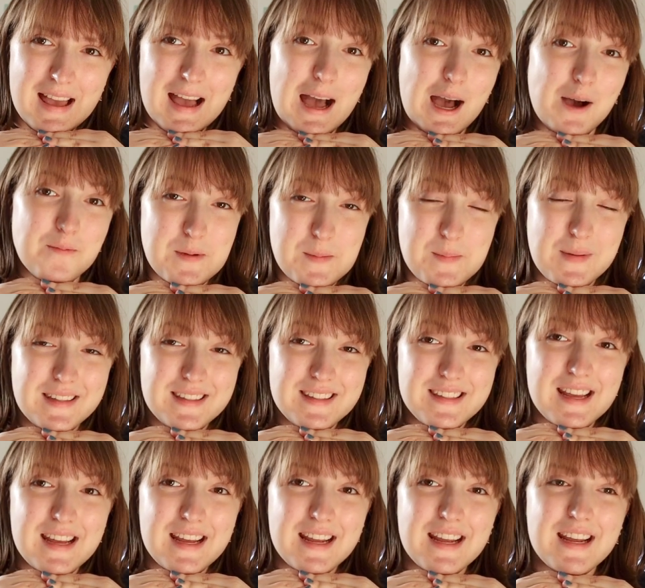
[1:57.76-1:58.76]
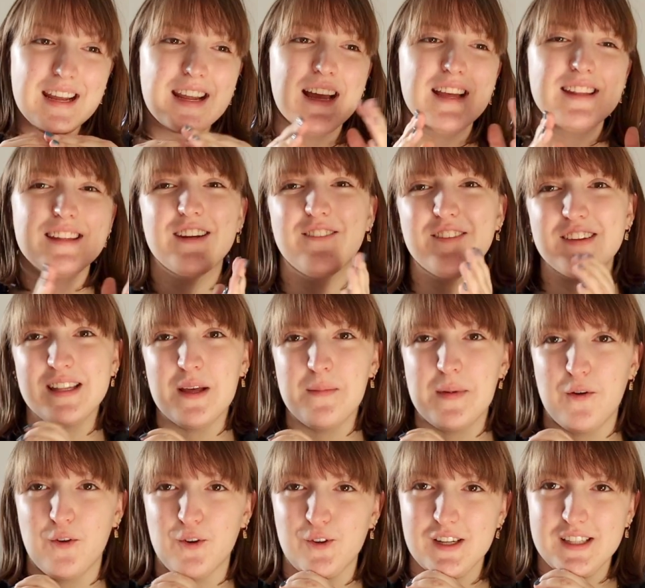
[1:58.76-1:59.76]
Happy Monday! And then it wouldn't let
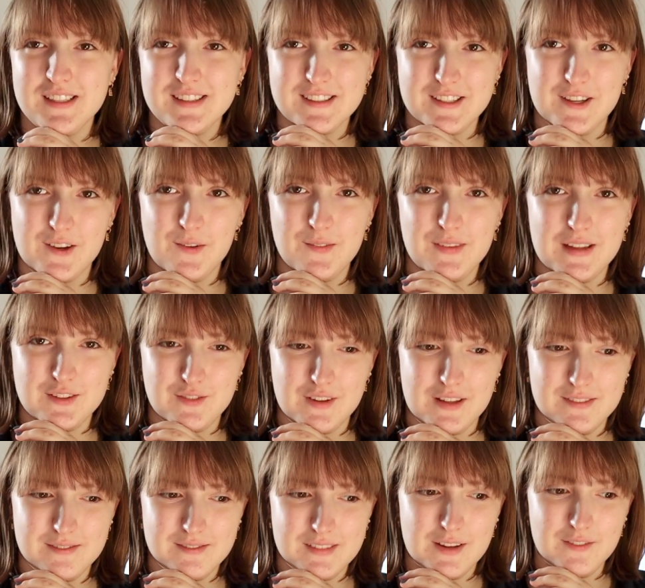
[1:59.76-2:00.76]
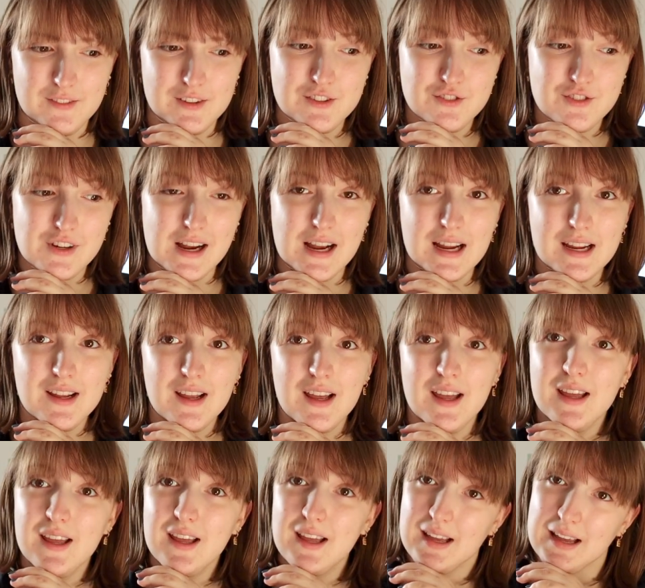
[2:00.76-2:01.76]
me order it, so that's fun. I'm gonna try
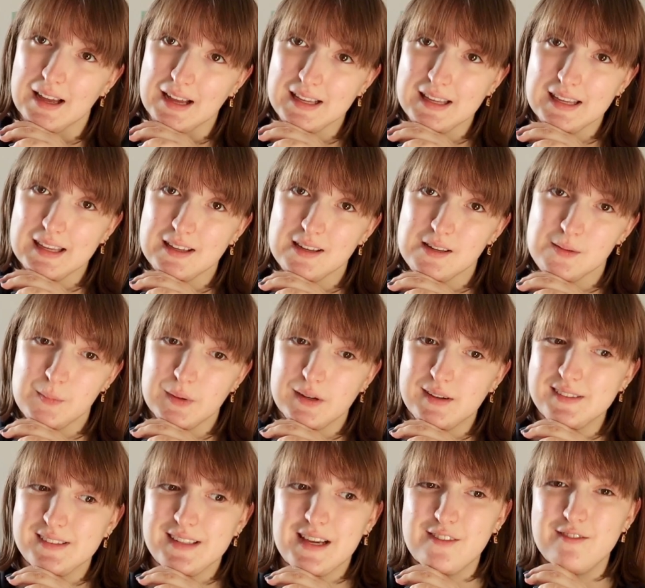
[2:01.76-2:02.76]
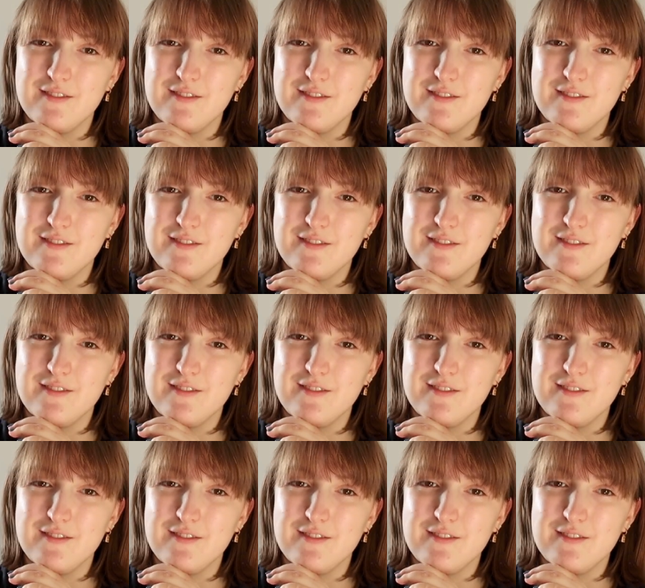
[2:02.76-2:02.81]
again because